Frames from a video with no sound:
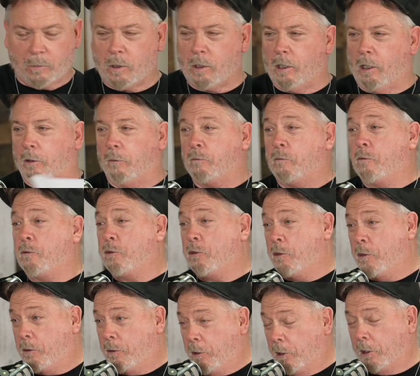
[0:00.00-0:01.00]
of
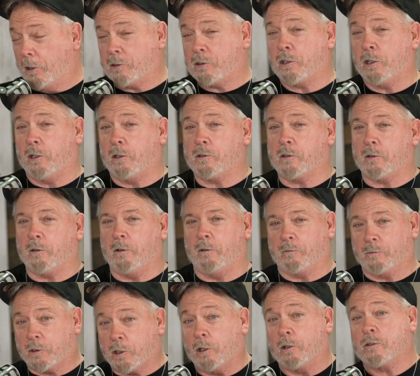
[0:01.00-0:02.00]
their
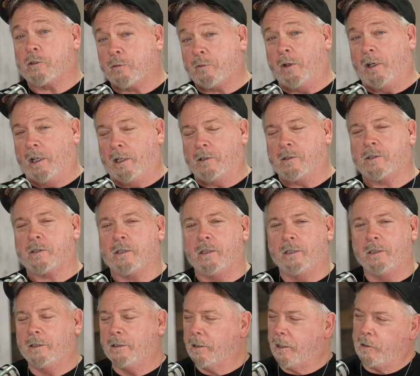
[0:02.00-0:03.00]
church funds
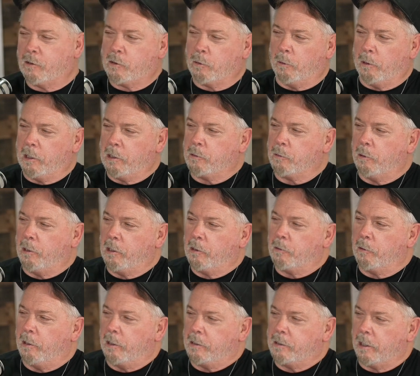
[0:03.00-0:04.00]
in
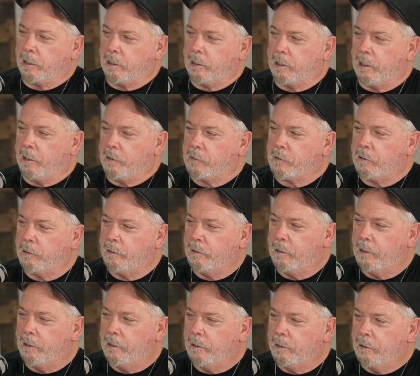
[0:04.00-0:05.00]
2023. Take a guess.
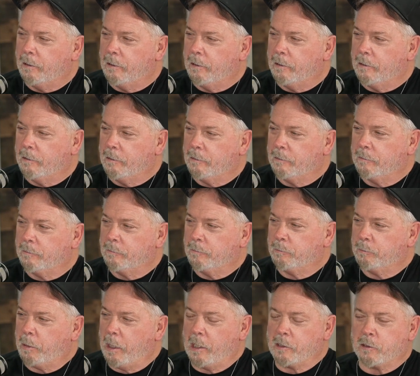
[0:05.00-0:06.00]

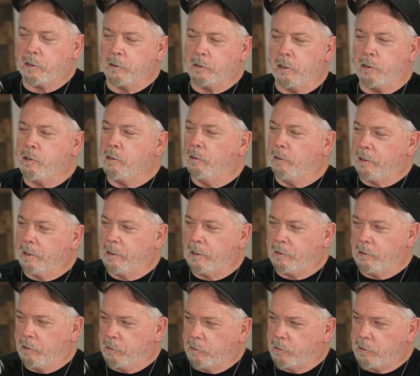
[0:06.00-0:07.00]
Pastor, did you look at that?
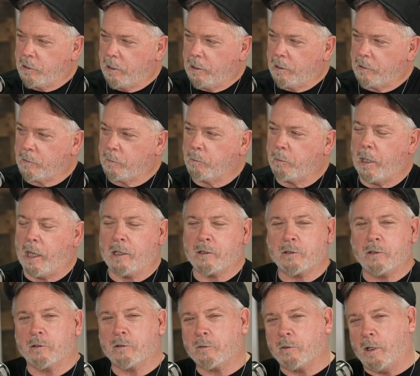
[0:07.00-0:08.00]
Did you see this?
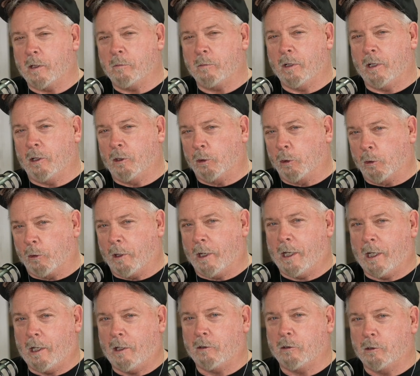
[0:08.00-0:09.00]
Pastors from
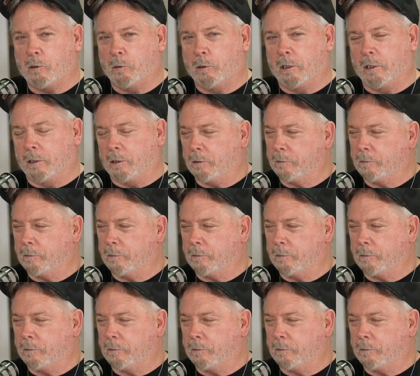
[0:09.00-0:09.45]
around the world.